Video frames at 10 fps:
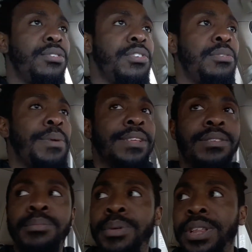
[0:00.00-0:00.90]
your
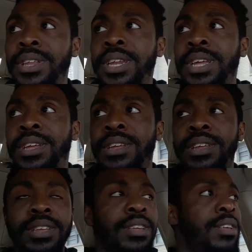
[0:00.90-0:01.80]
responsibility
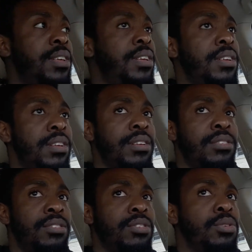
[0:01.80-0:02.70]

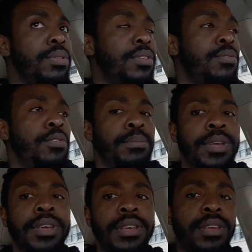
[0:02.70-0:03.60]
to do this for
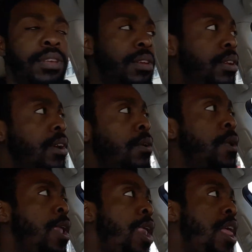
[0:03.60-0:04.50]
me, you know?
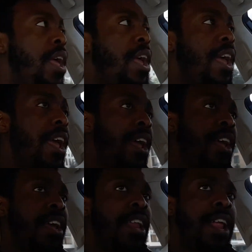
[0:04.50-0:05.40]

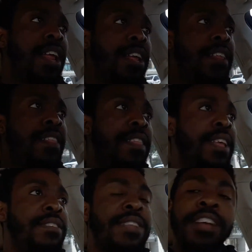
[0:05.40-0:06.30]
And
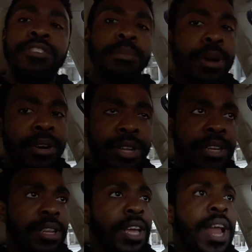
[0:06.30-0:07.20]
it's not your
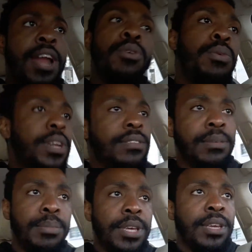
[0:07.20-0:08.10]
burden, and I don't want it
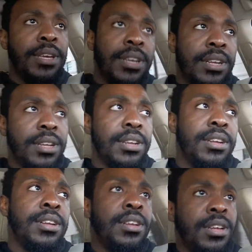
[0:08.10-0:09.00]
to be.
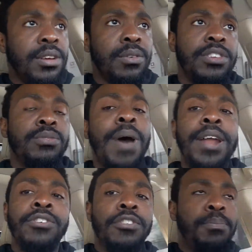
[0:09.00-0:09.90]
Which is why
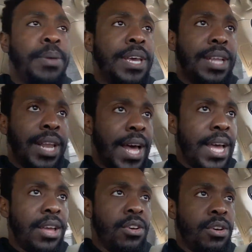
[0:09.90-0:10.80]
I don't speak a
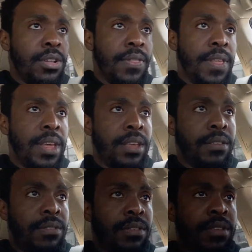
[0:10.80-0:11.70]
lot on
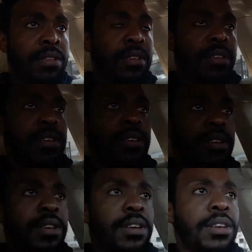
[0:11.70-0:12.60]
things,
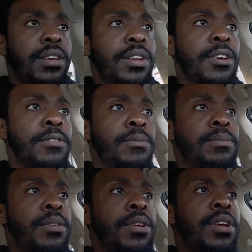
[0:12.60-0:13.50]
you know?
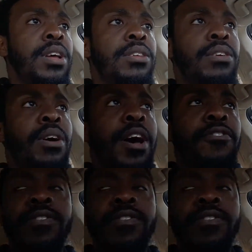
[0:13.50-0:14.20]
So I'm